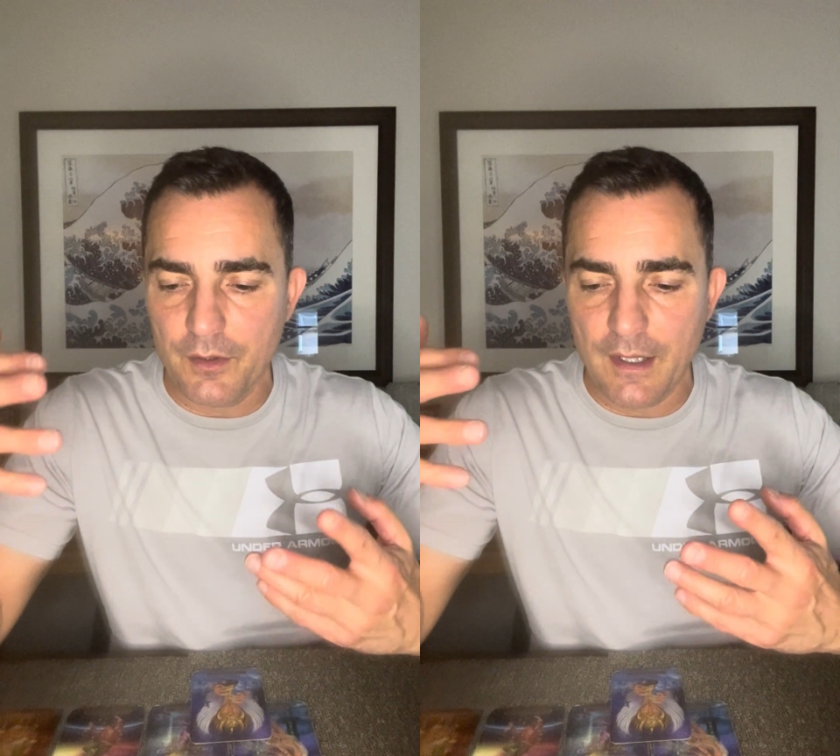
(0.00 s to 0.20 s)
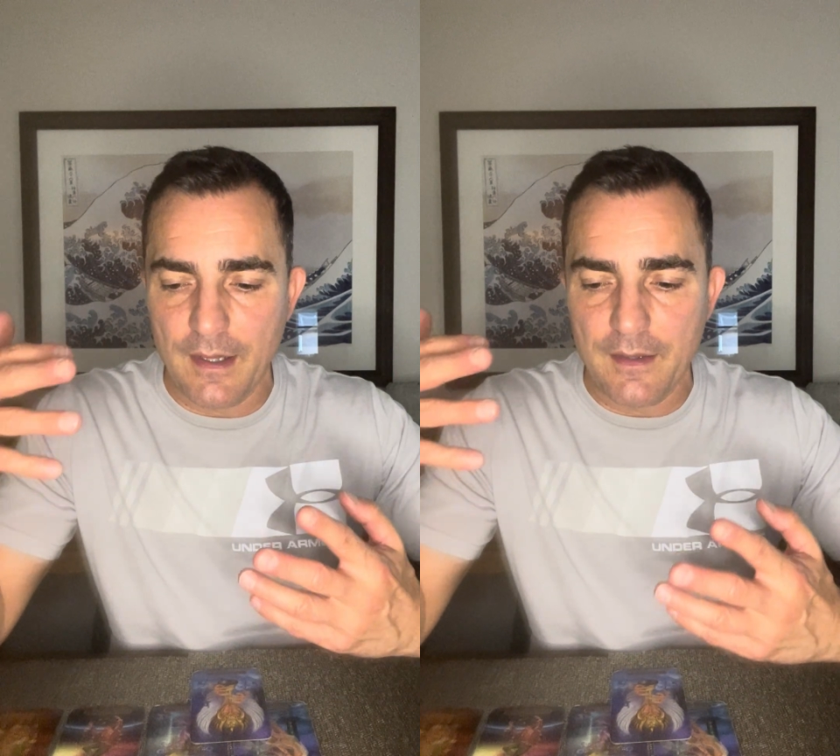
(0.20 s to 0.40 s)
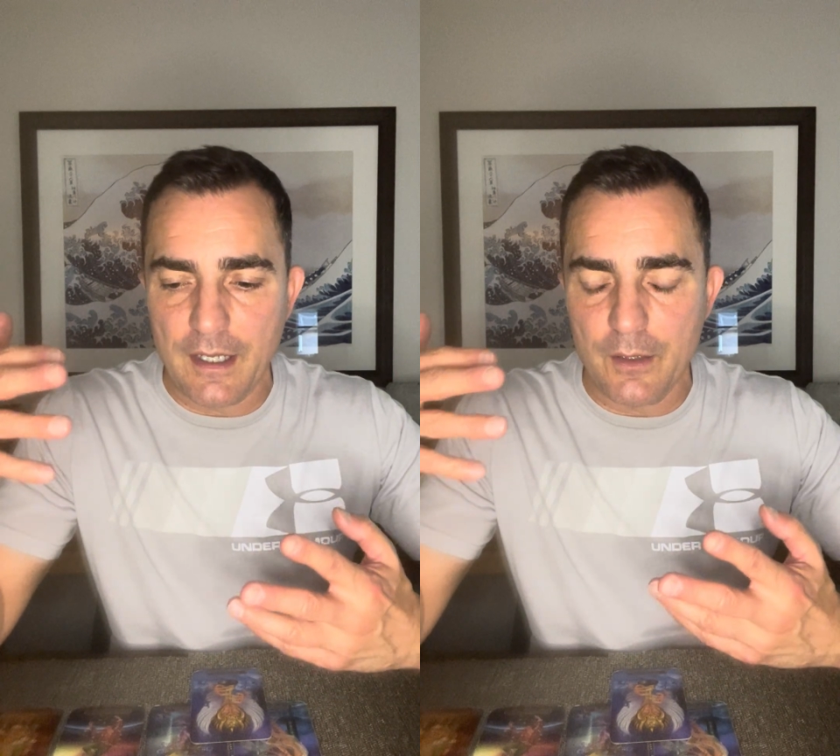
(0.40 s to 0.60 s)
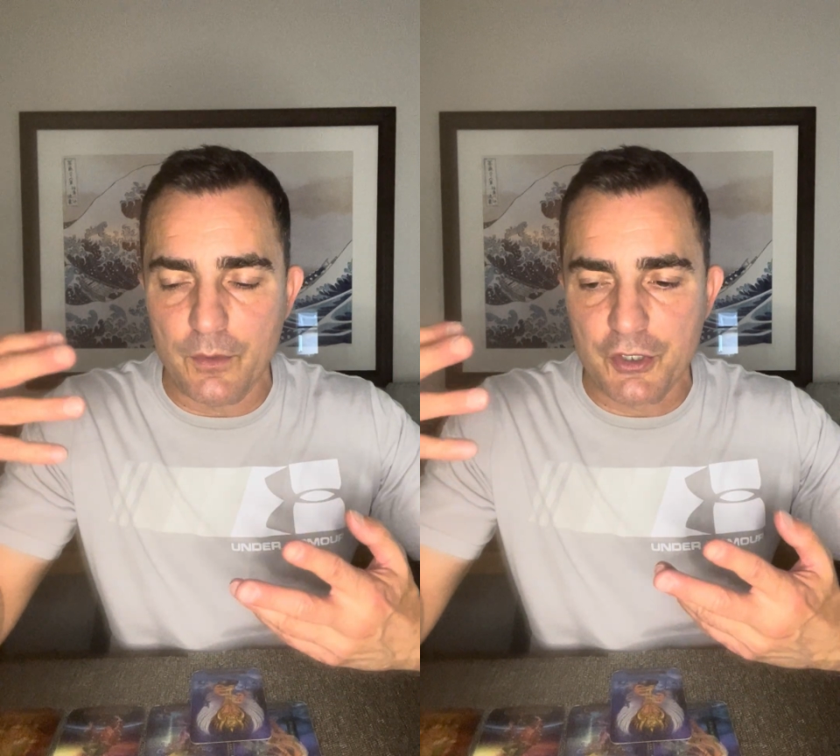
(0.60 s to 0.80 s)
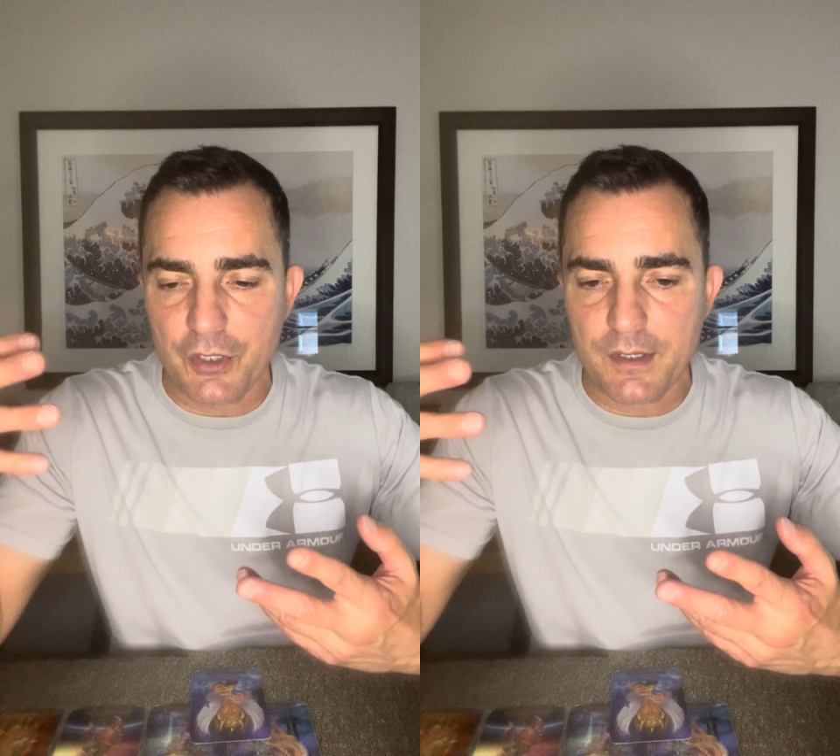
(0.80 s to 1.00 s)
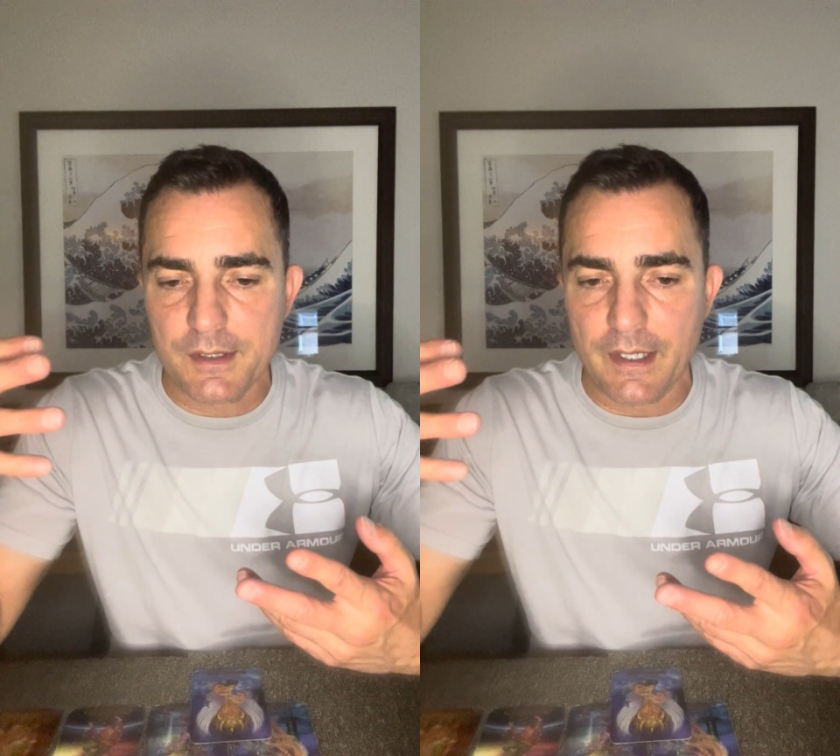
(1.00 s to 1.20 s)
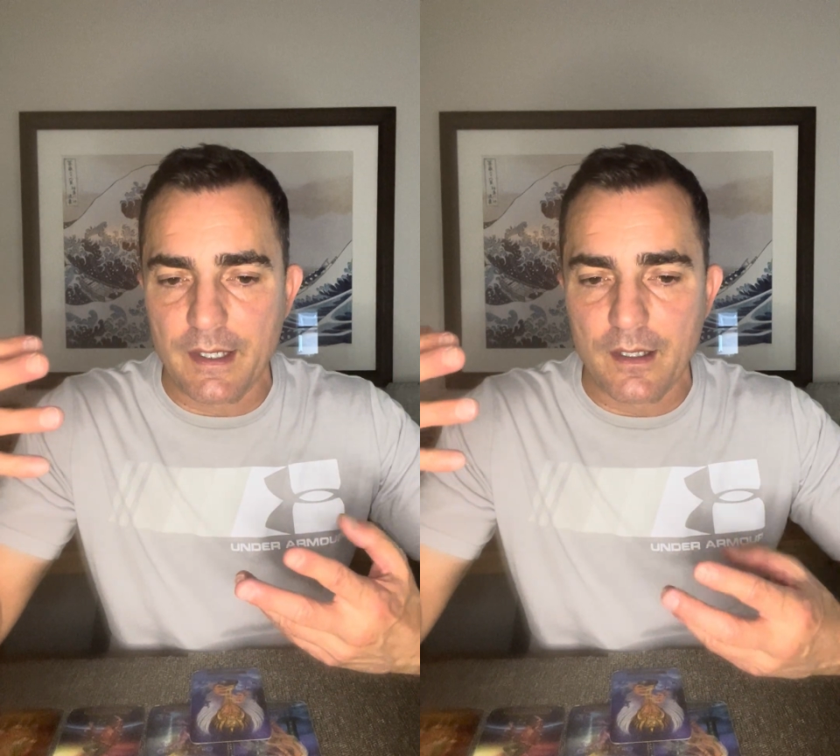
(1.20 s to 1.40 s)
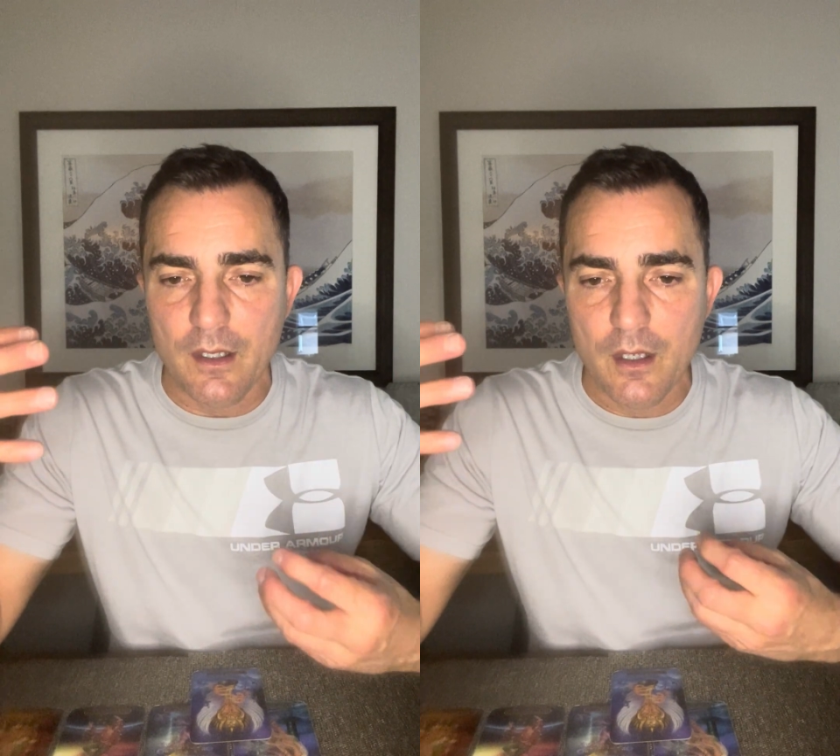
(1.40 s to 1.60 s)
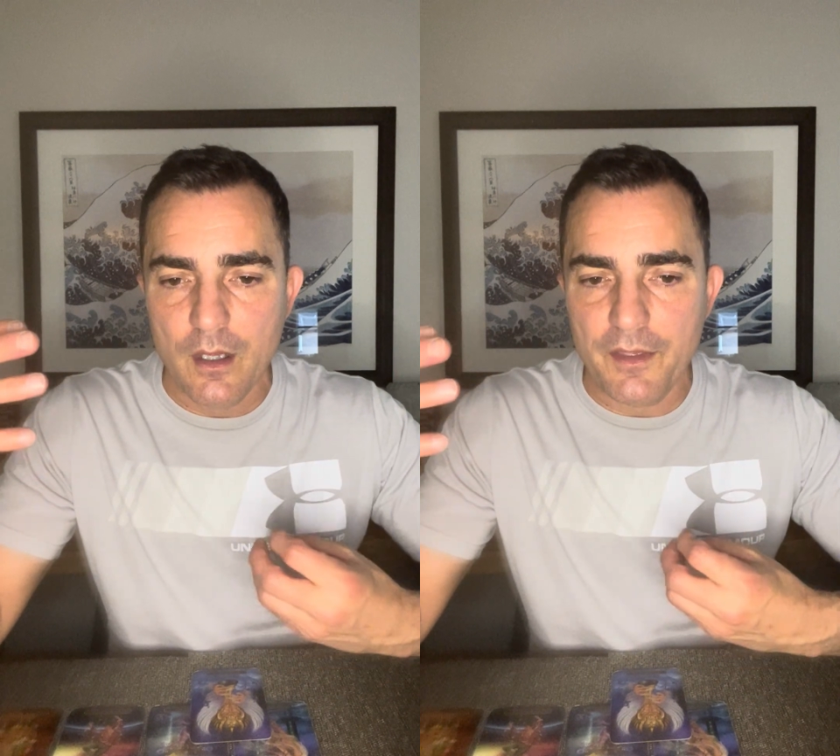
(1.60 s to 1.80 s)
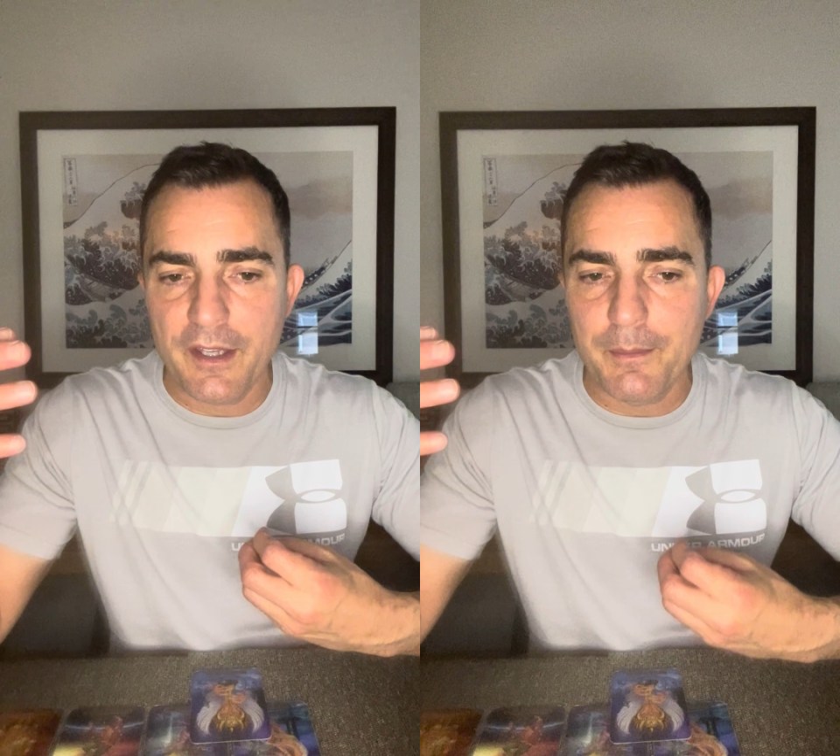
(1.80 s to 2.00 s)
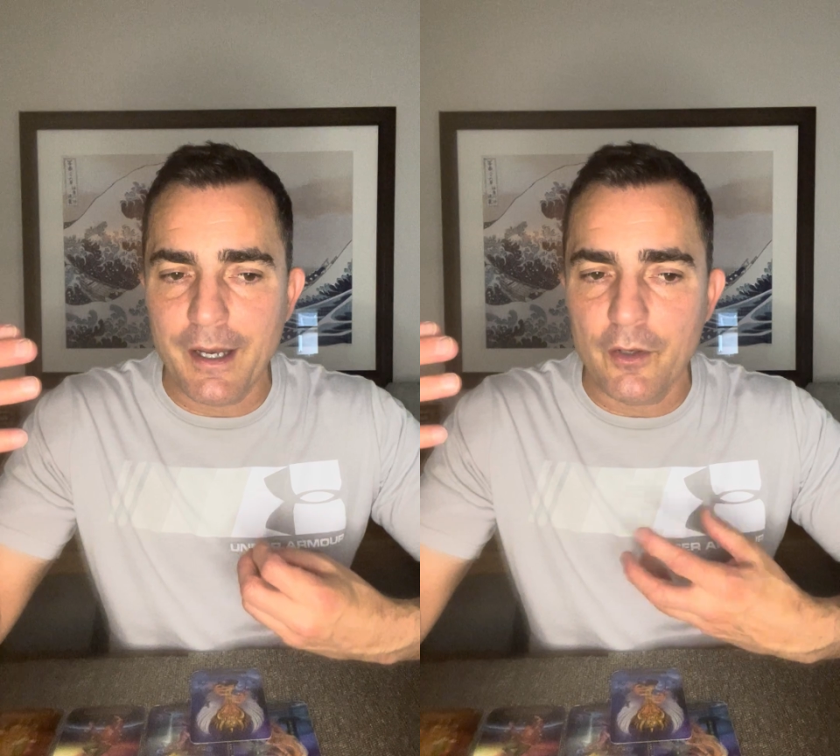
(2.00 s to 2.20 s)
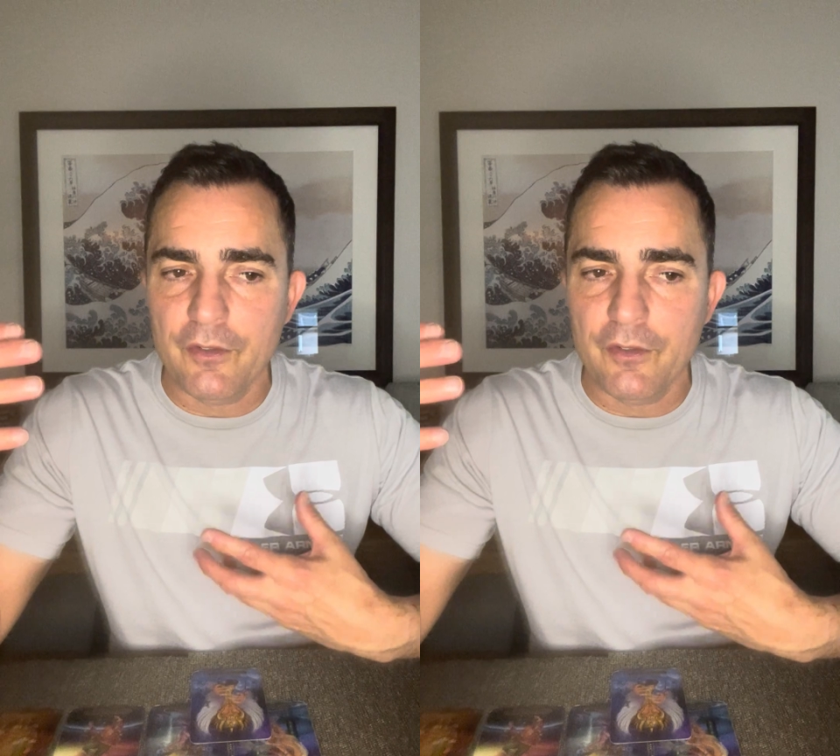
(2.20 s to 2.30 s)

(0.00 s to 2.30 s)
and it was just like the amount